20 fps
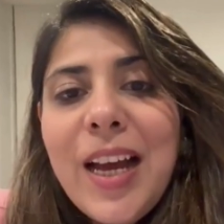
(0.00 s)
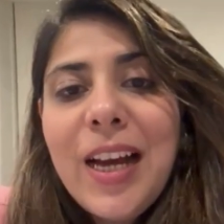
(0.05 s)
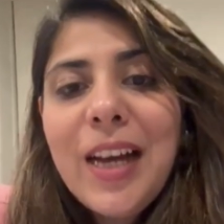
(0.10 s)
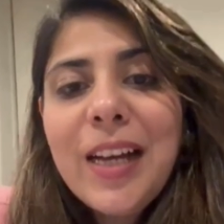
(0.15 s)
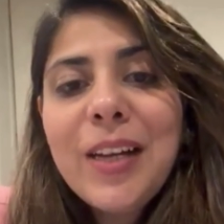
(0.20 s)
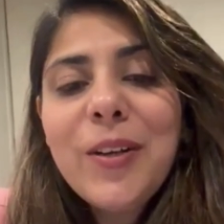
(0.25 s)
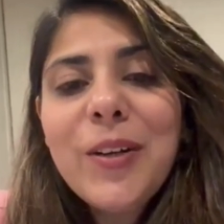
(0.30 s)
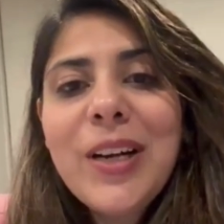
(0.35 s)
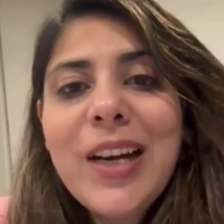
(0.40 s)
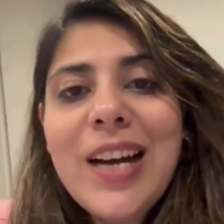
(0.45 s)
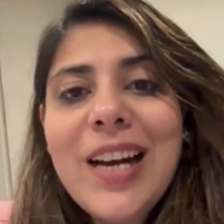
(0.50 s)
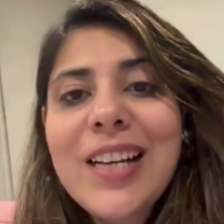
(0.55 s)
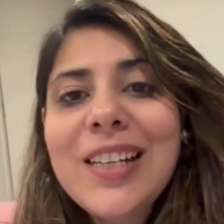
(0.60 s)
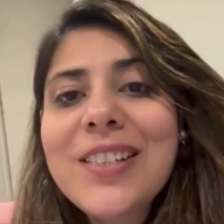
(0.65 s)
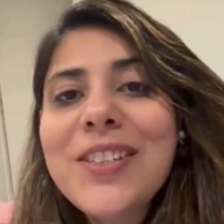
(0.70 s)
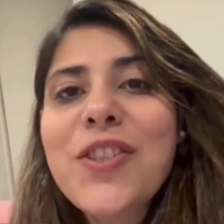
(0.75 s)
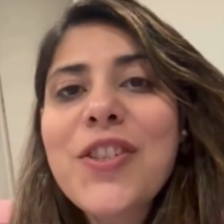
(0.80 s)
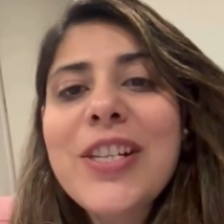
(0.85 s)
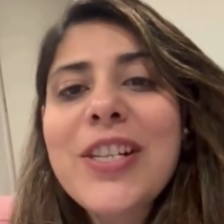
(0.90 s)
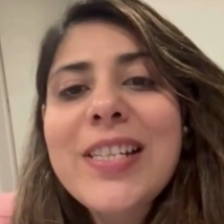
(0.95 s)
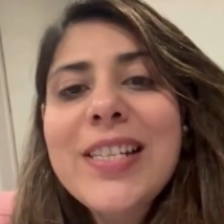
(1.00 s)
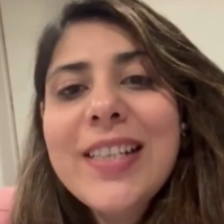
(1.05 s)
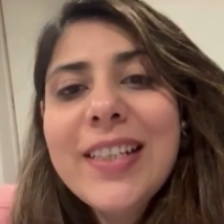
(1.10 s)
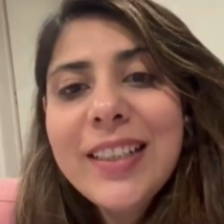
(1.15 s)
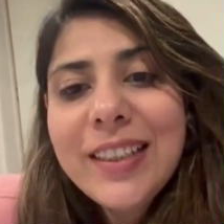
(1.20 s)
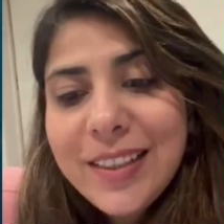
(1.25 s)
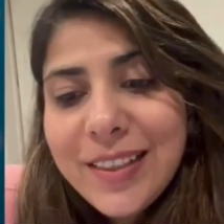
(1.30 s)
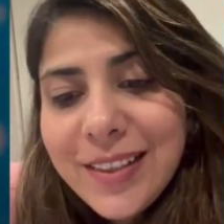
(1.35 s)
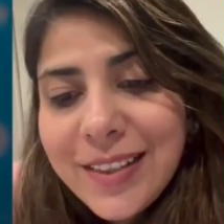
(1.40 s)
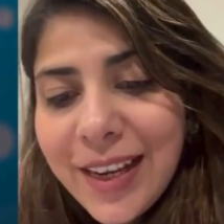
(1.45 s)
Hello guys, Jessica
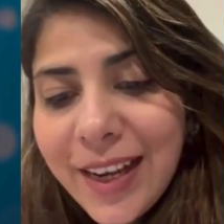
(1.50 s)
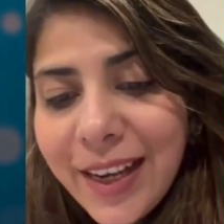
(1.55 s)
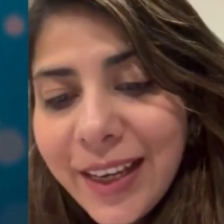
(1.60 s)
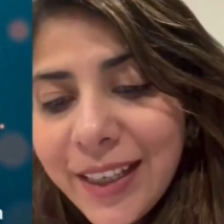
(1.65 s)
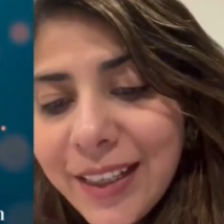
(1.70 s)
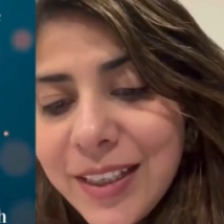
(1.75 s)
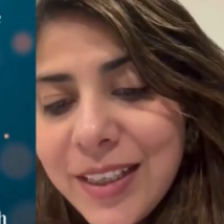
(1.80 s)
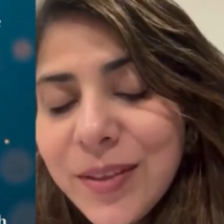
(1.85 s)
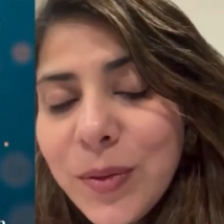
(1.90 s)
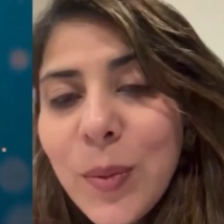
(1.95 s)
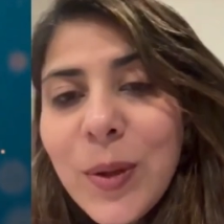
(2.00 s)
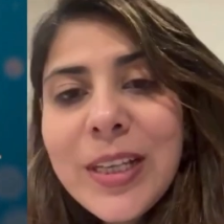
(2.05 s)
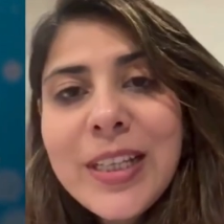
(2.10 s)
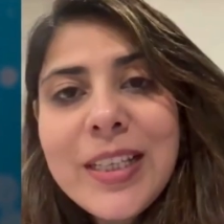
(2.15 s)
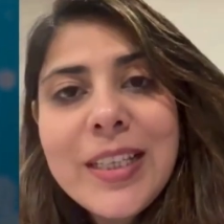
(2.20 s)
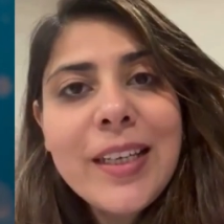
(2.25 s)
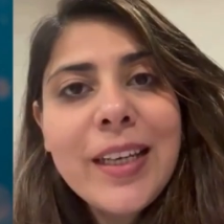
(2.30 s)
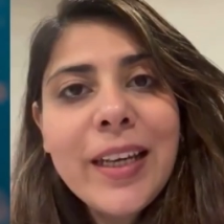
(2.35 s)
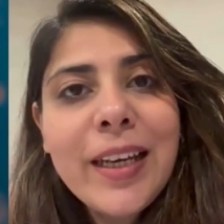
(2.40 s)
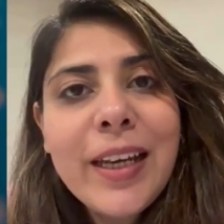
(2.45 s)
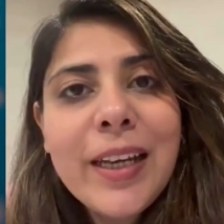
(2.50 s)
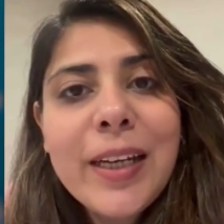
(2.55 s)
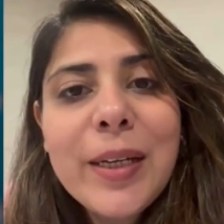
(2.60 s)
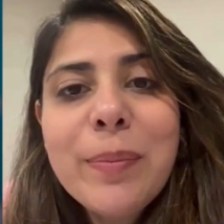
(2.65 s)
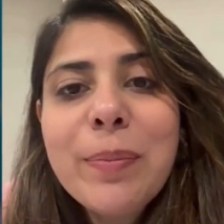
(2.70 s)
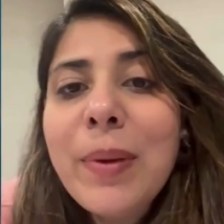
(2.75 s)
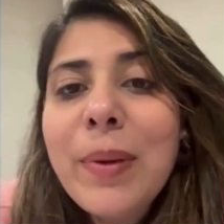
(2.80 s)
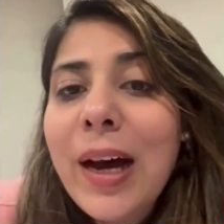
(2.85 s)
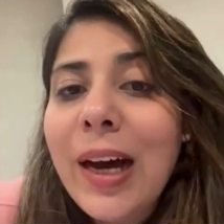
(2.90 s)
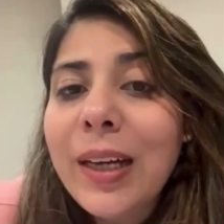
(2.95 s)
this side. Once again,
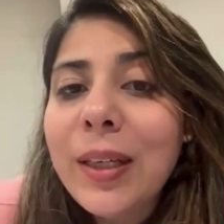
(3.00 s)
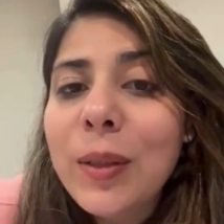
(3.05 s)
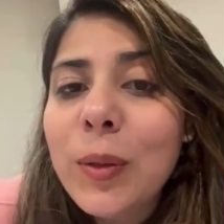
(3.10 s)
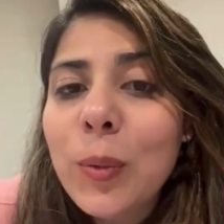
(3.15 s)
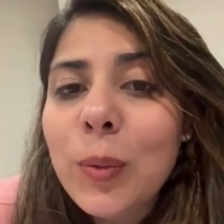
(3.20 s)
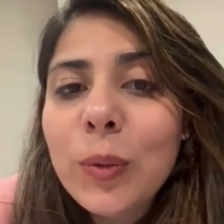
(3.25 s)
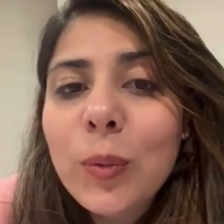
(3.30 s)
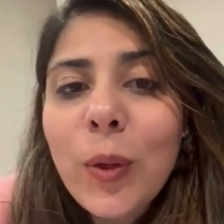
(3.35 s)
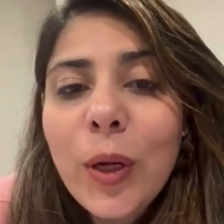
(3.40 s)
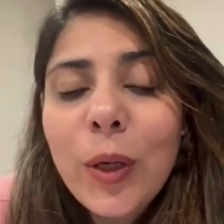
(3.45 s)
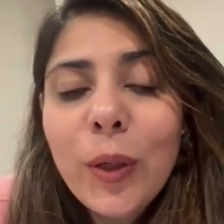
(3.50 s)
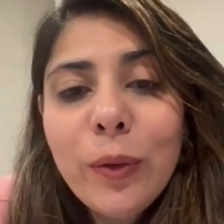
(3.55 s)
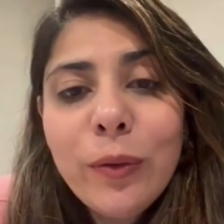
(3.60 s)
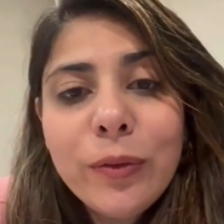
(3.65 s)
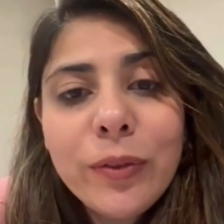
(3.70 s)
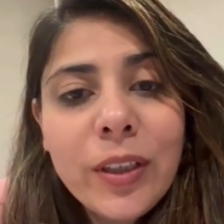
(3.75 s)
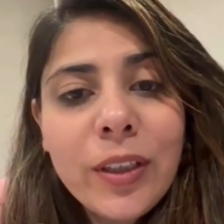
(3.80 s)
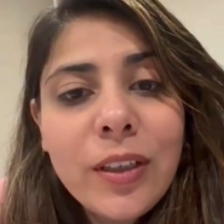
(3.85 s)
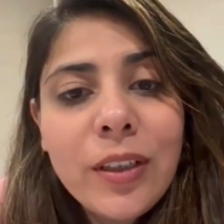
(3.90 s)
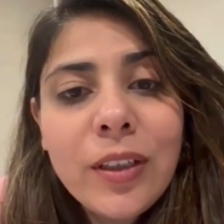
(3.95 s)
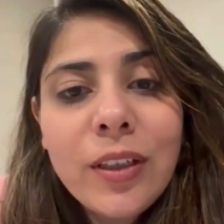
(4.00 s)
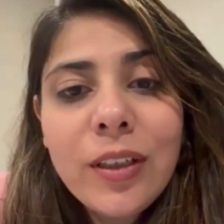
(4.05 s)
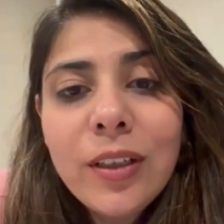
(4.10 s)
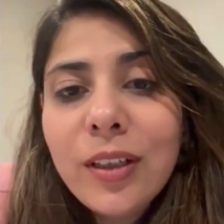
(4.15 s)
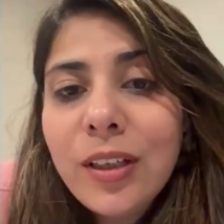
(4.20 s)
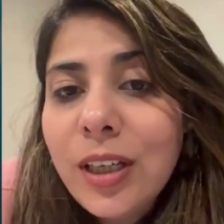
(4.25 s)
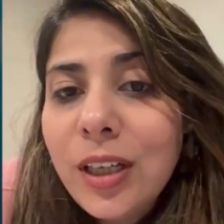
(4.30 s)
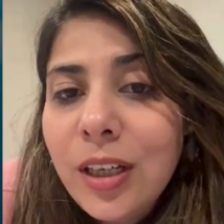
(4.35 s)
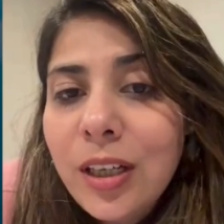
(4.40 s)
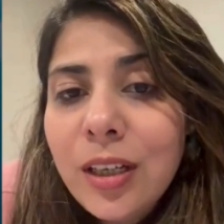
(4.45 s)
I'm back with one of the
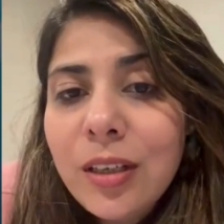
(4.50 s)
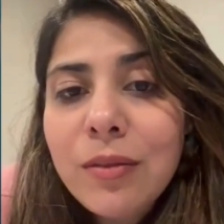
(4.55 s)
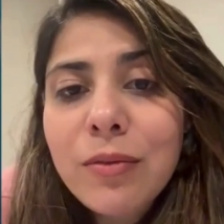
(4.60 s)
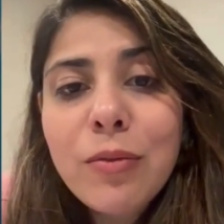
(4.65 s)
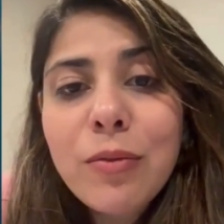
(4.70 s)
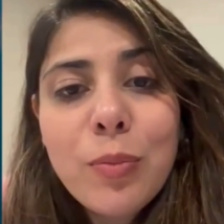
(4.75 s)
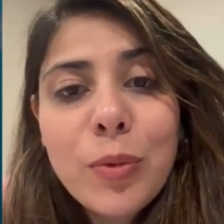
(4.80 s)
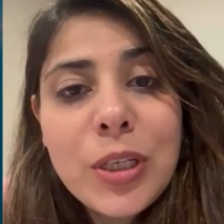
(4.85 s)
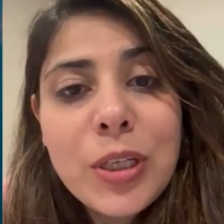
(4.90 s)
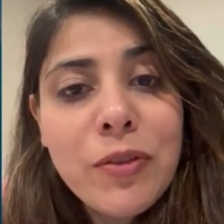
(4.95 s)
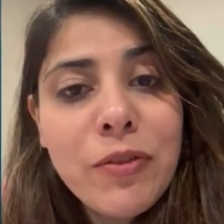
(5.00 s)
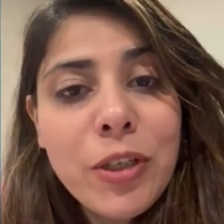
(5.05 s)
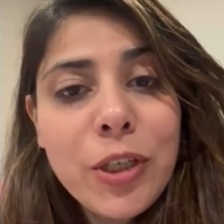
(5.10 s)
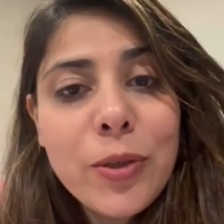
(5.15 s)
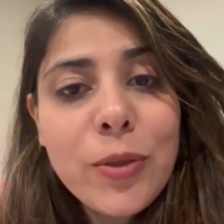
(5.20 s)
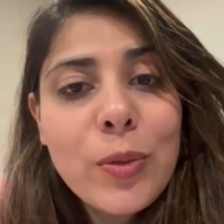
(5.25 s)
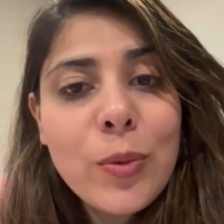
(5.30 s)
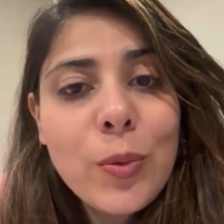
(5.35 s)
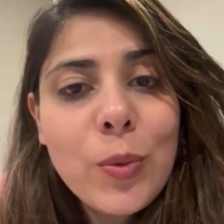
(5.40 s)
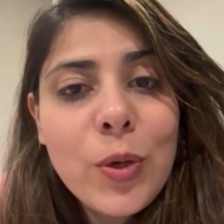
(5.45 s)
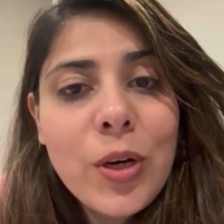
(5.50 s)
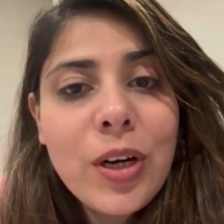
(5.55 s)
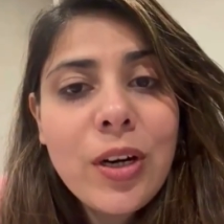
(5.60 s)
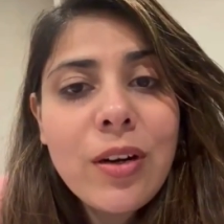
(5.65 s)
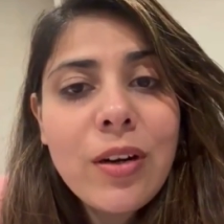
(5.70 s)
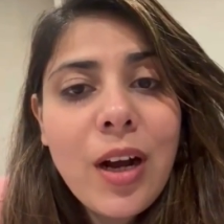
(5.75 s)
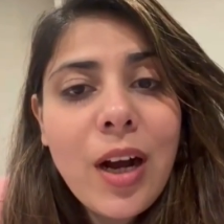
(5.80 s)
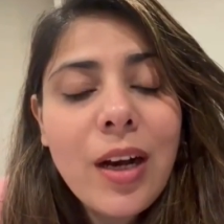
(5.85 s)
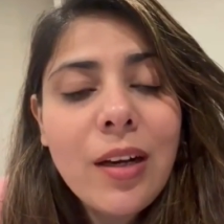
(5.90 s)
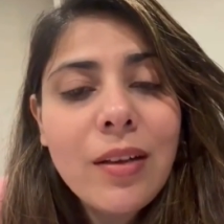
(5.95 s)
videos
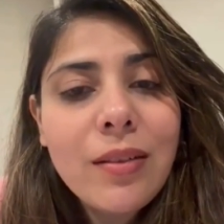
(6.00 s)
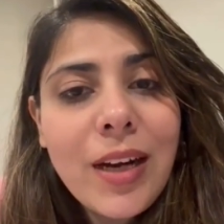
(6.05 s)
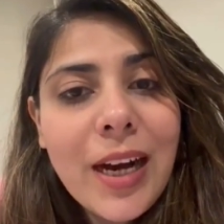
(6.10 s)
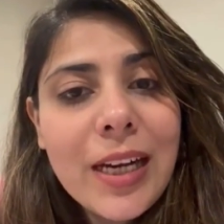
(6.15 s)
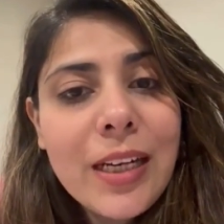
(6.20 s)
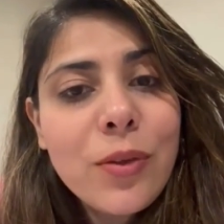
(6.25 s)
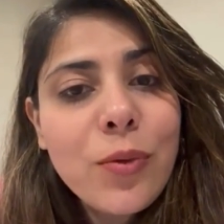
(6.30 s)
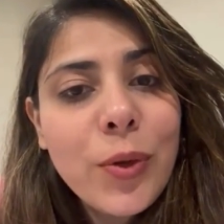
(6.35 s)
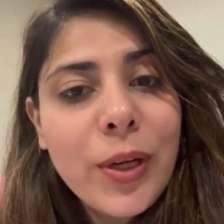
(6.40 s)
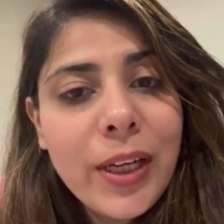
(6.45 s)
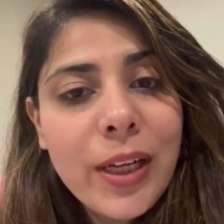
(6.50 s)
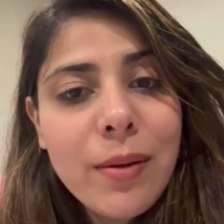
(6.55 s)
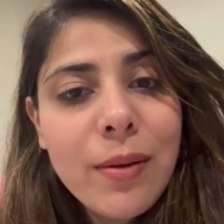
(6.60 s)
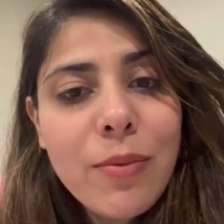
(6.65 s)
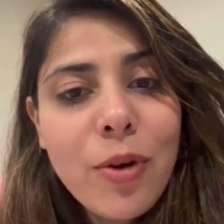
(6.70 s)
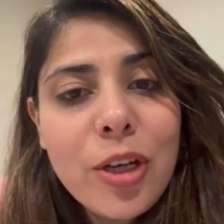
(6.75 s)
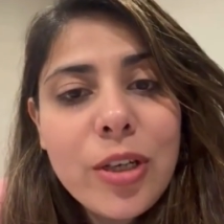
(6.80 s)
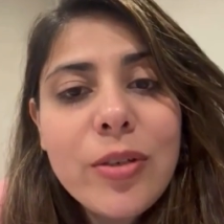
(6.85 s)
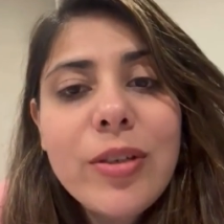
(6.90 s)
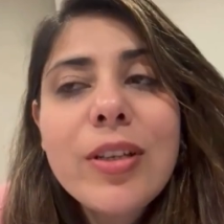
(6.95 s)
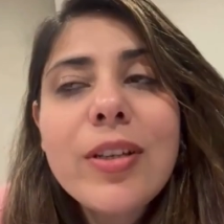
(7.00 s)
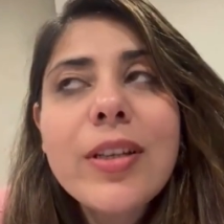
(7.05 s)
for IELTS reading module.